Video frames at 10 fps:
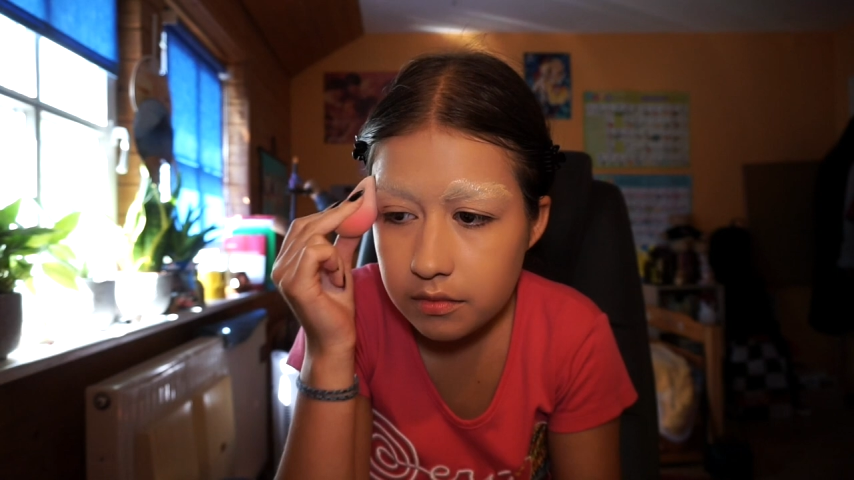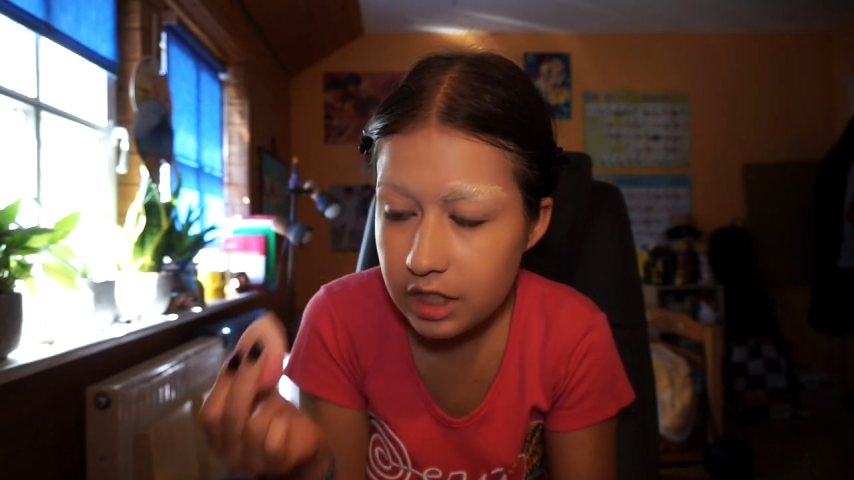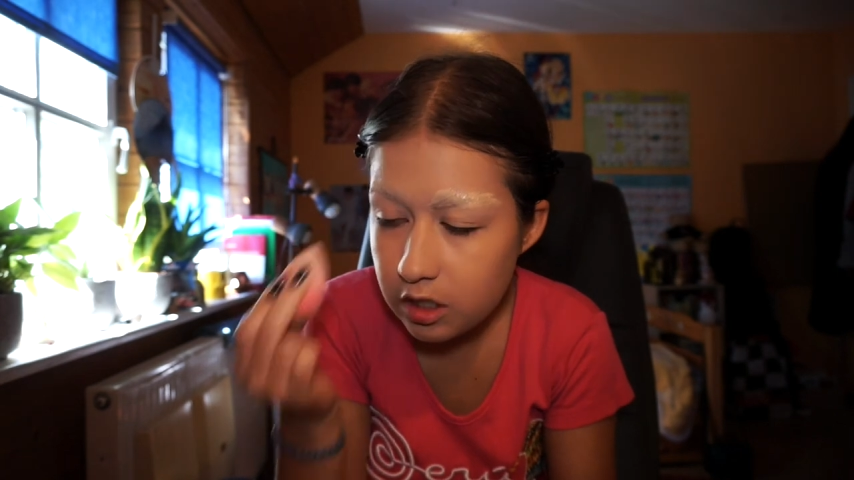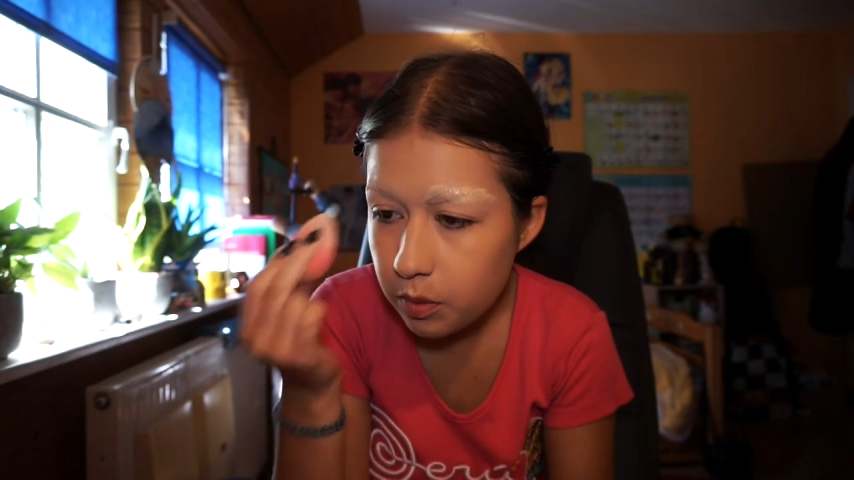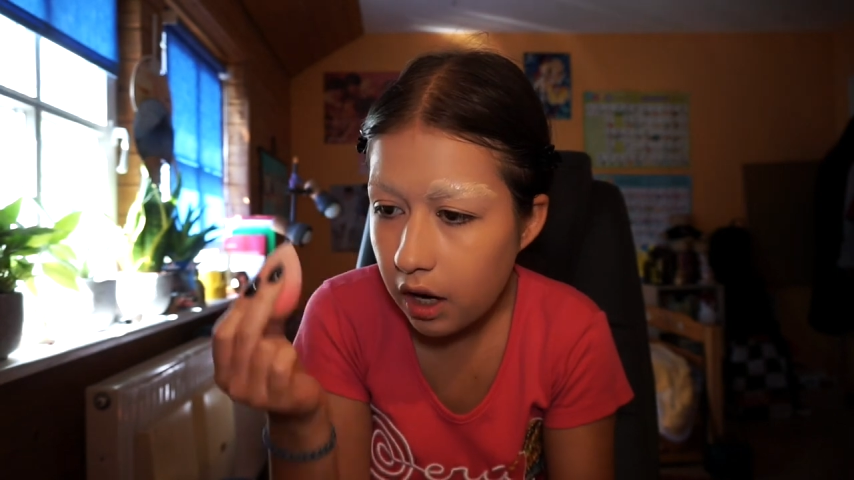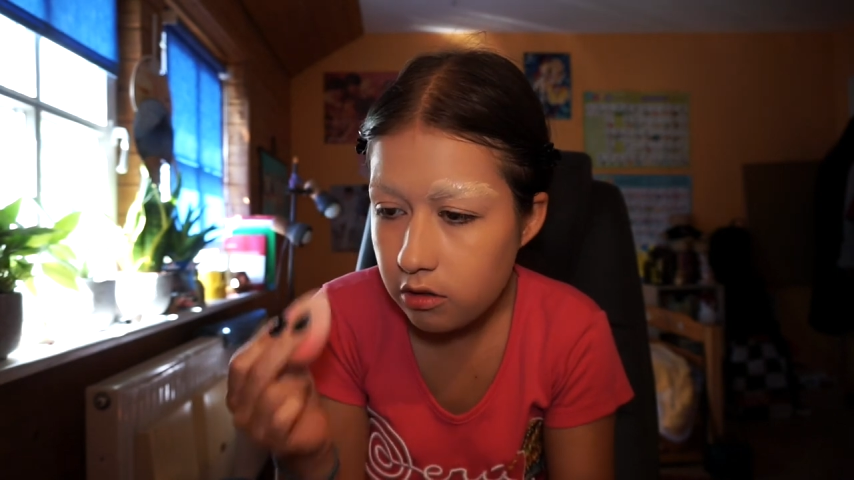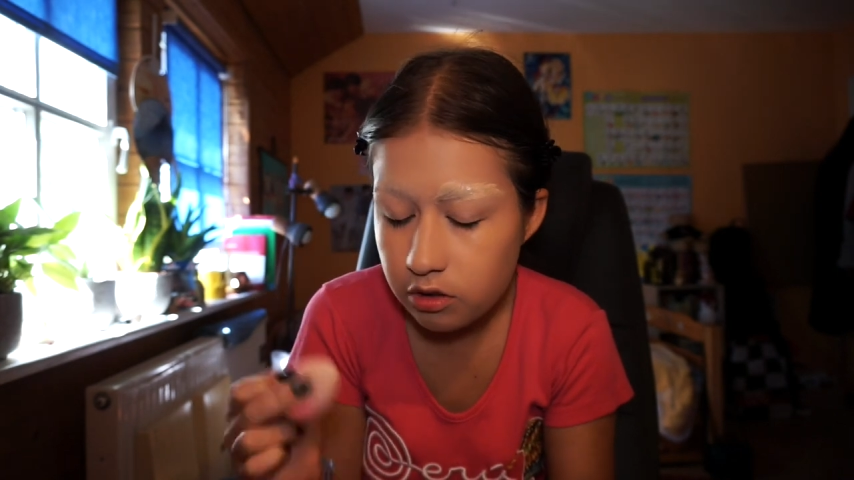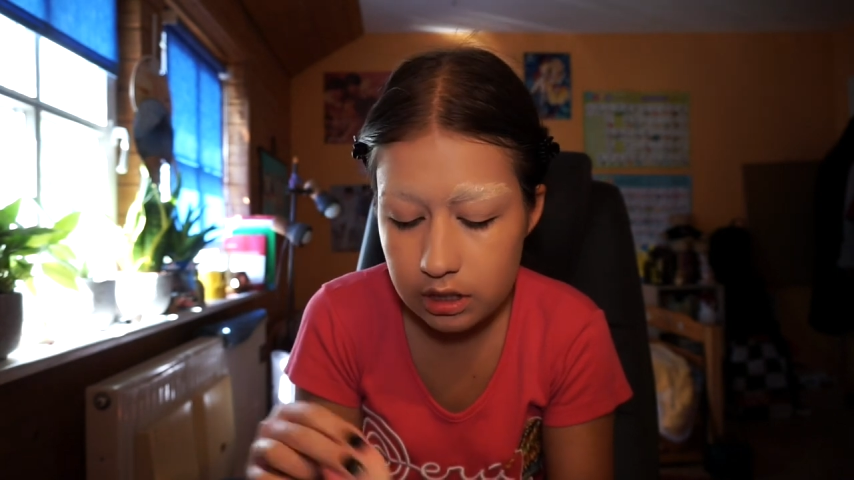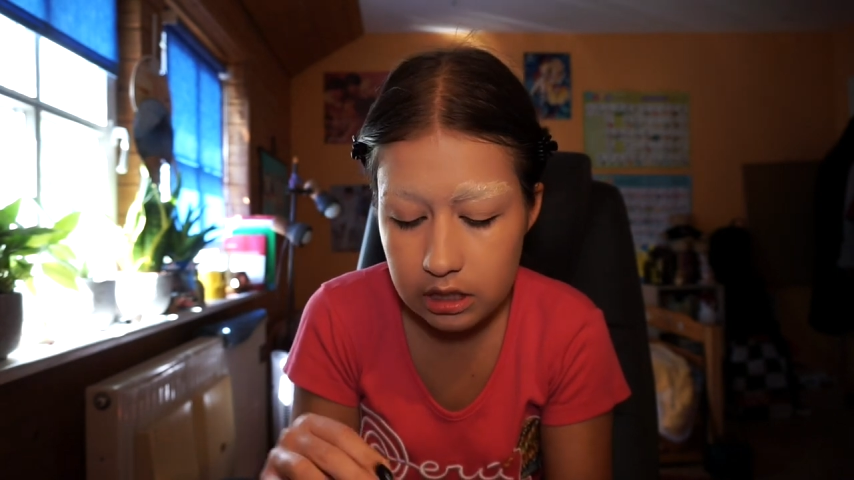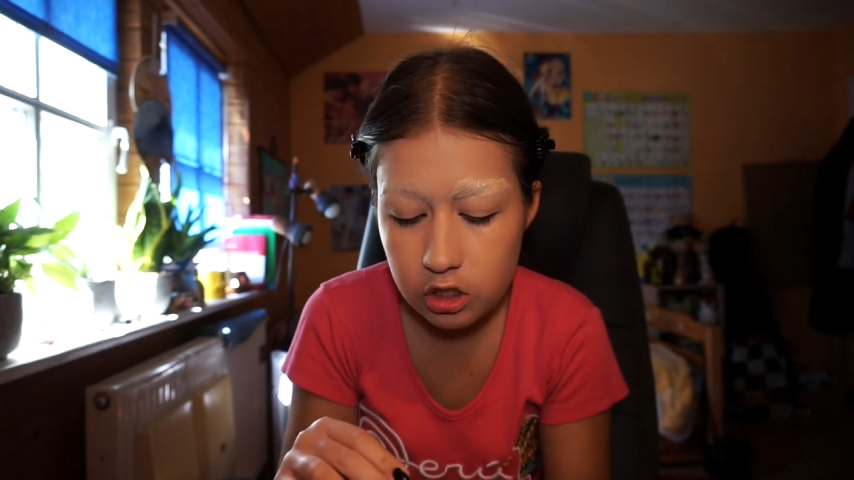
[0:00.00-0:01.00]
This brow is
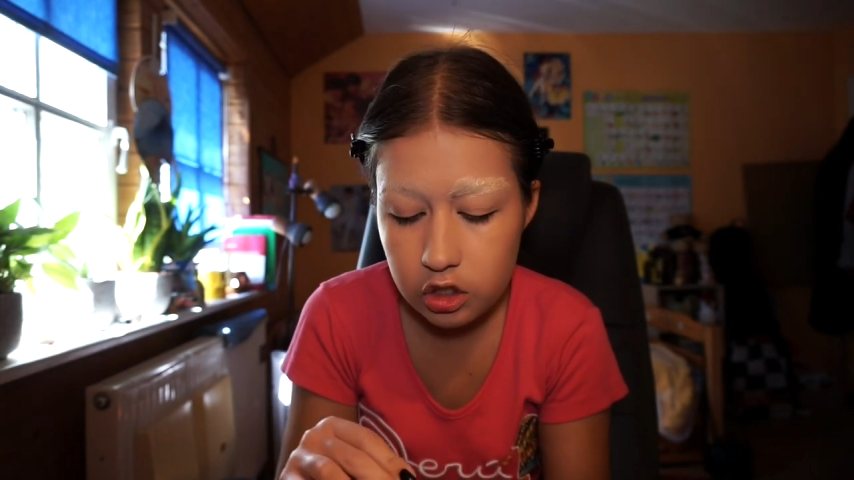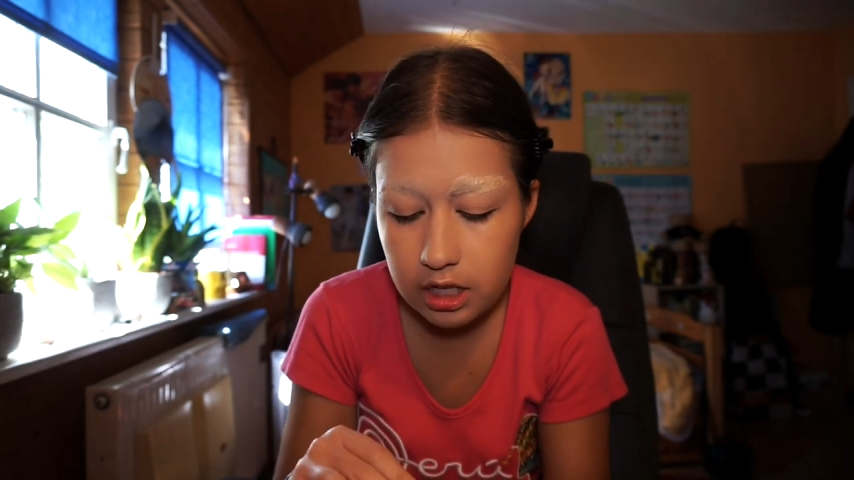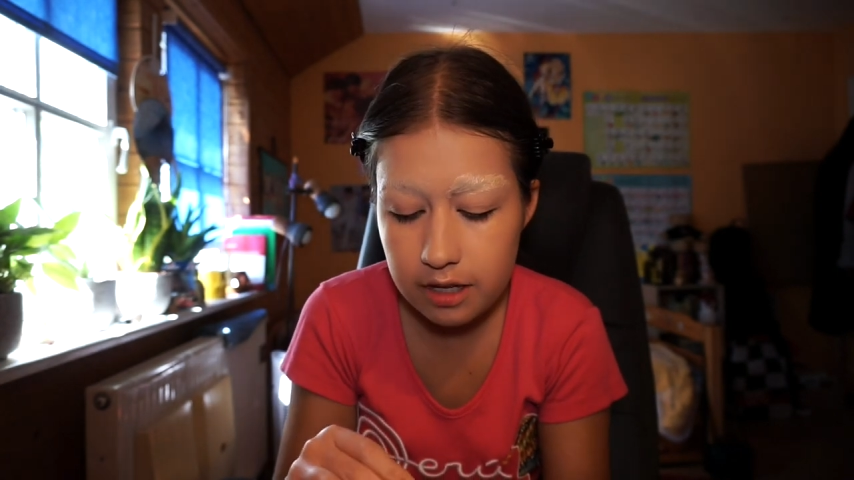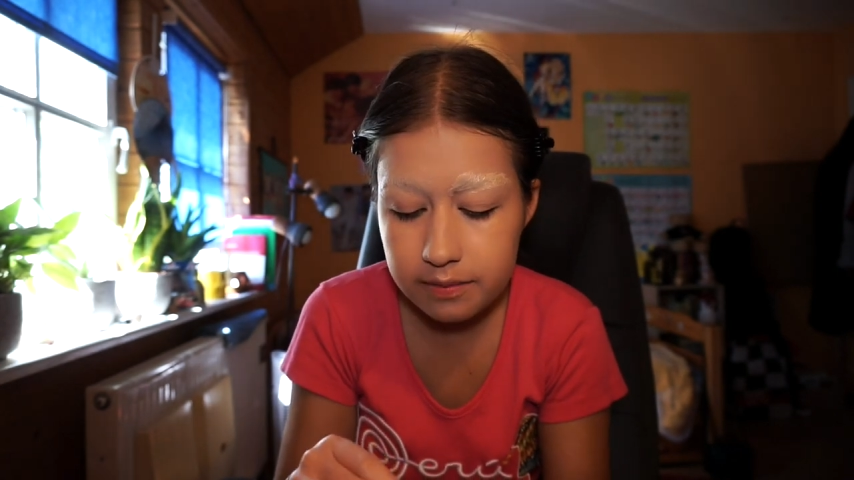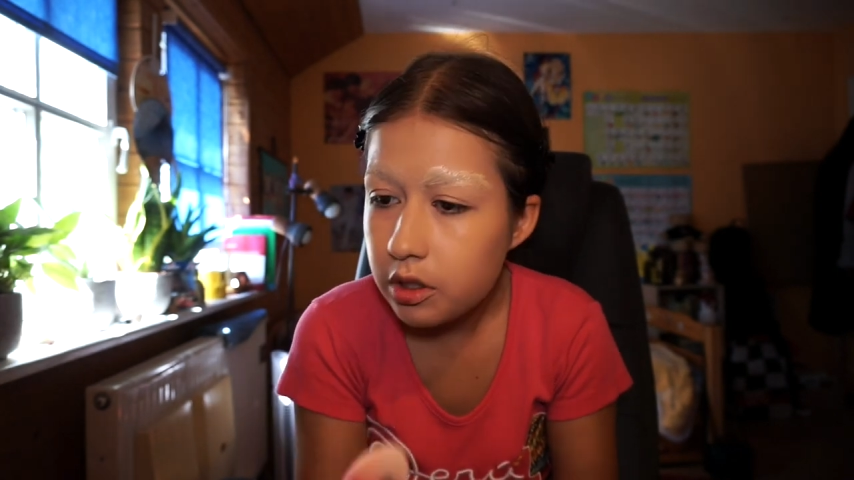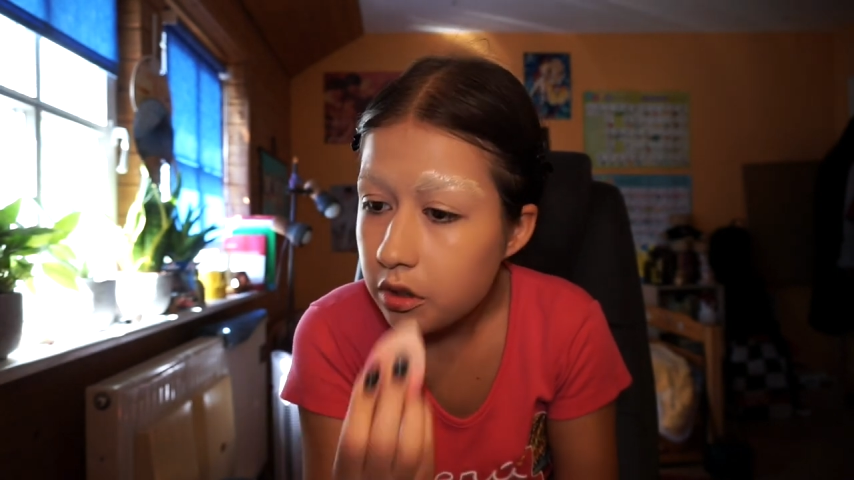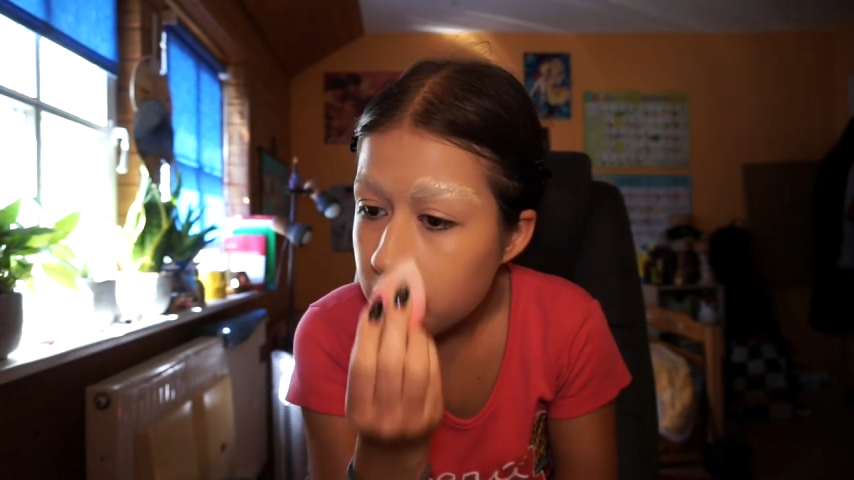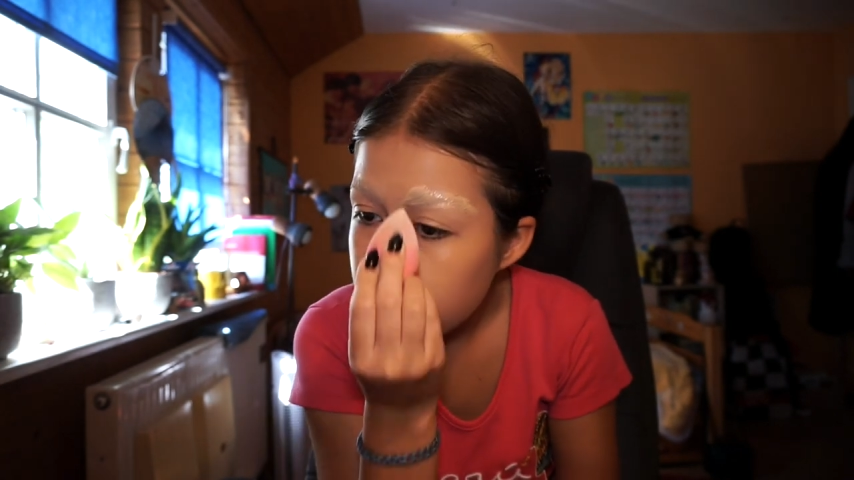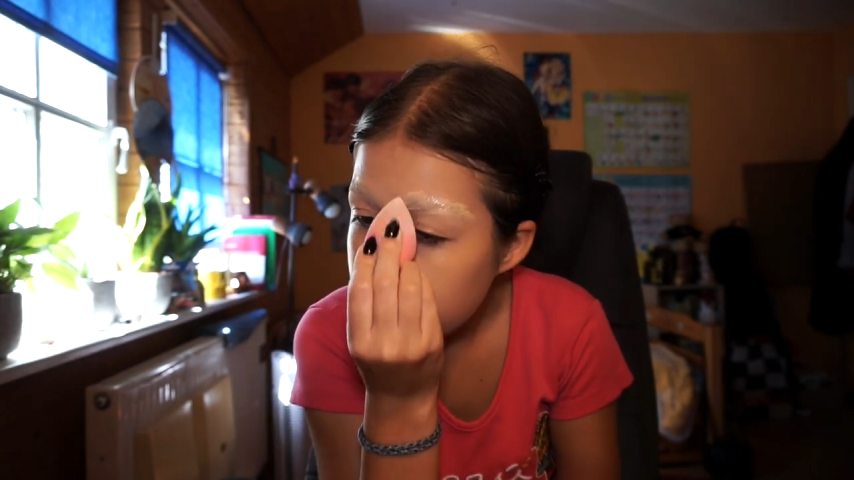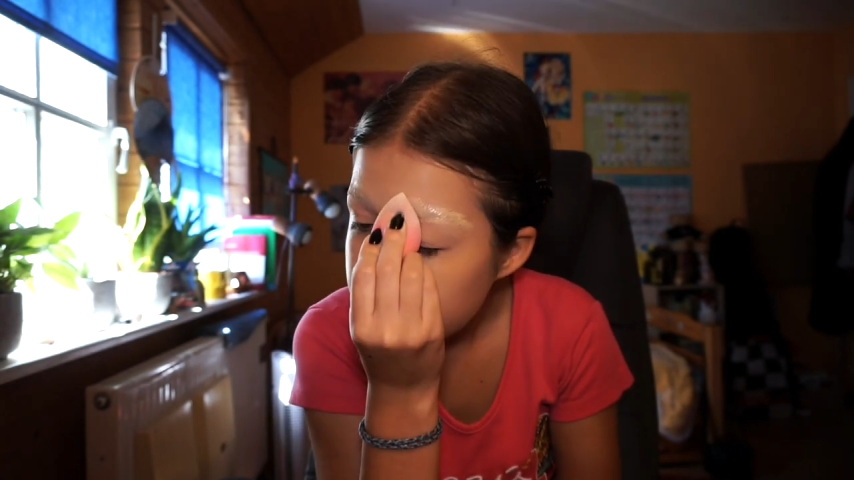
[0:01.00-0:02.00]
really shit, but you know
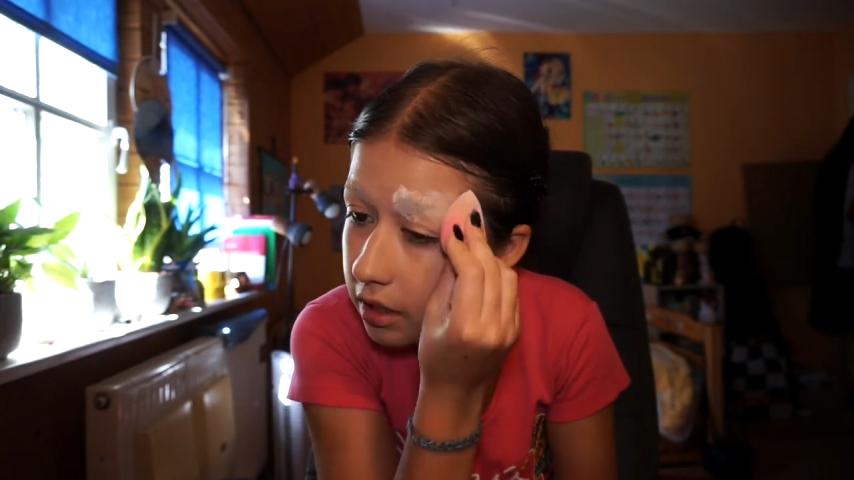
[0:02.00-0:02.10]
what?